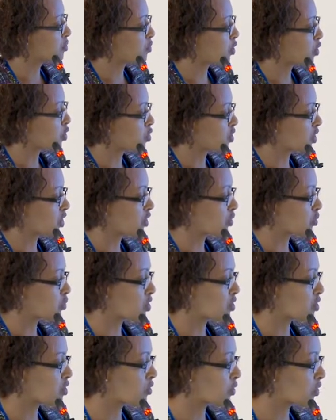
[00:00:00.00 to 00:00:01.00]
project
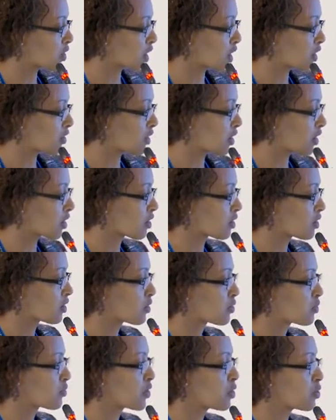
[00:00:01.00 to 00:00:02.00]
which looked at
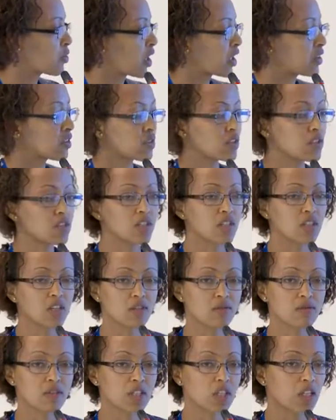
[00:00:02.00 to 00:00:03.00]
a few countries in
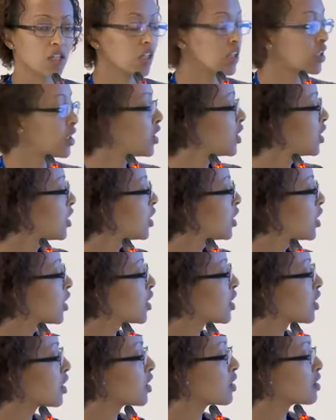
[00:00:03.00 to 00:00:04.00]
Africa
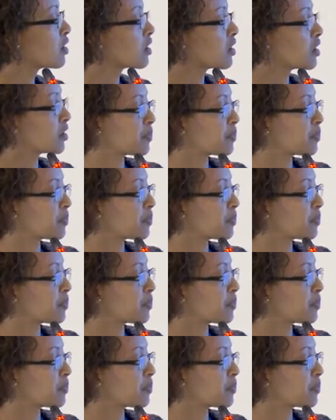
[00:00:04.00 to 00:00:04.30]
and